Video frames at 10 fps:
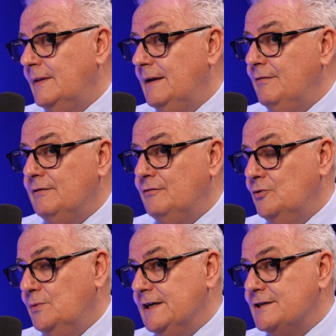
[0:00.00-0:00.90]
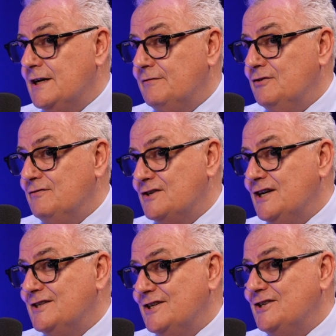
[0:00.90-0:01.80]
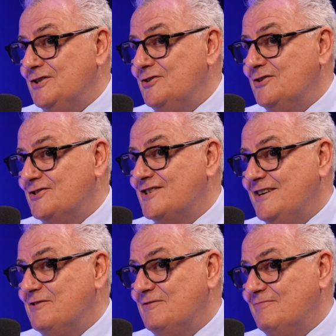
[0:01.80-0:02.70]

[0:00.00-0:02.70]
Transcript: Give it a few weeks after you've started and you can start